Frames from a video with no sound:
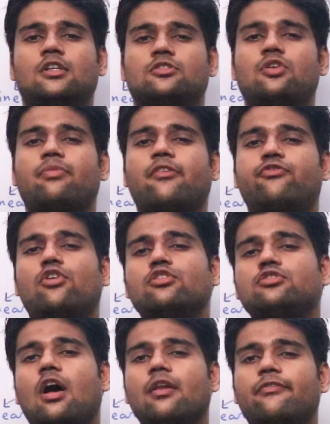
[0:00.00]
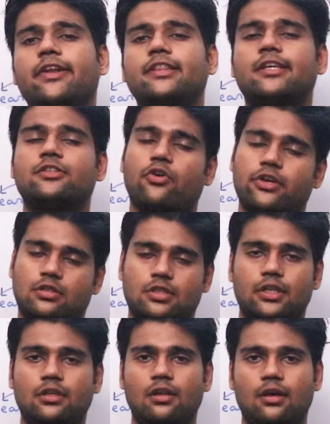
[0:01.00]
So before solving this
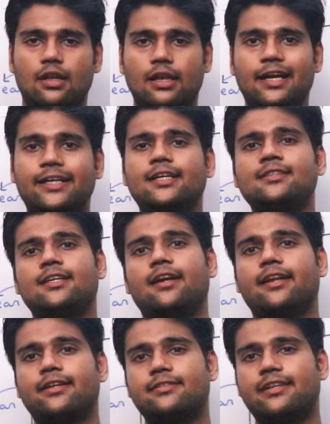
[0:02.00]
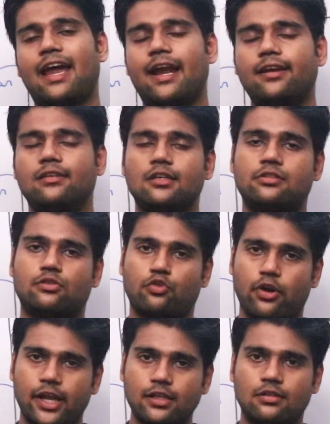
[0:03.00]
question, let us understand the
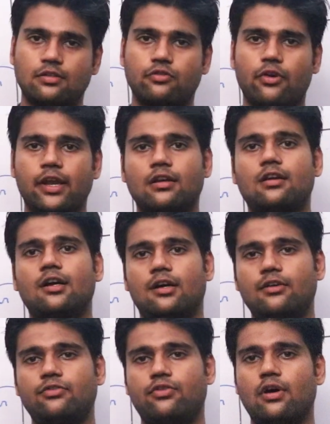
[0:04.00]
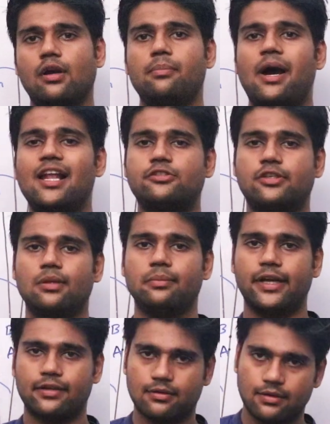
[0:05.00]
stress-strain curve for a mild steel
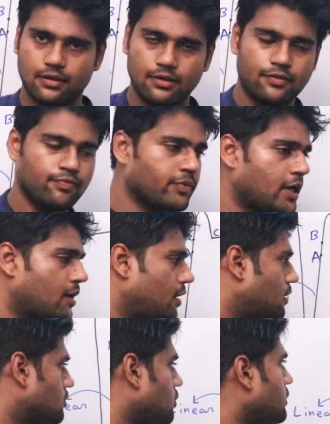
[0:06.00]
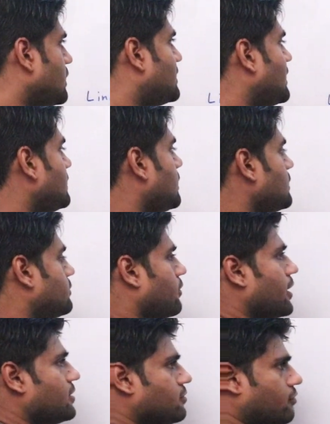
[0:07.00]
metal. So this is the
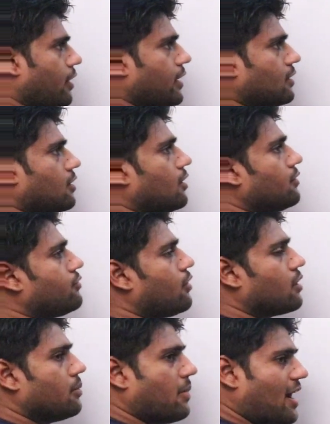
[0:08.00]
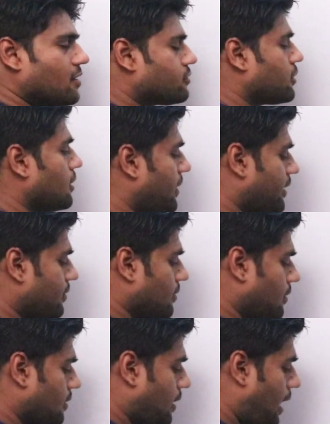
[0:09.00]
stress-strain curve for a mild steel
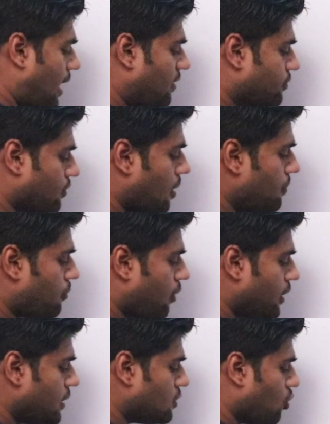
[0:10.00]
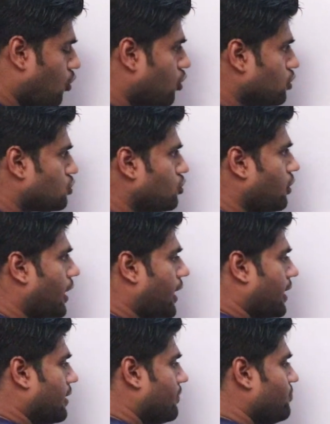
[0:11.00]
metal, and from point O to
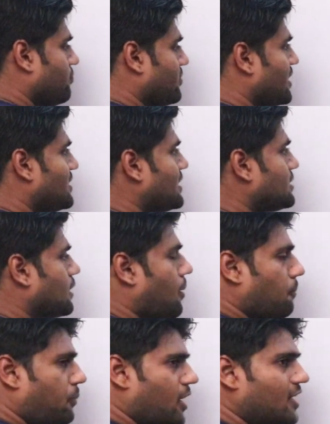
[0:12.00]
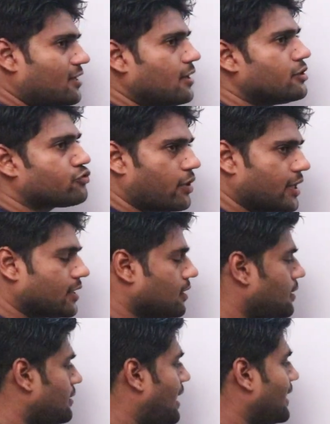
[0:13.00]
A, this is completely straight,
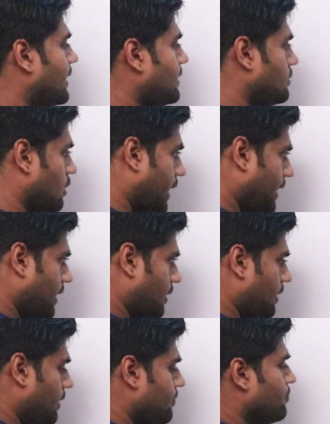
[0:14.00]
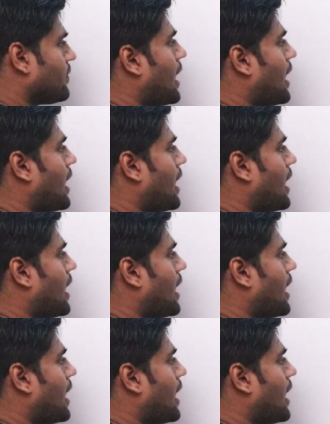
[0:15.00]
that is linear,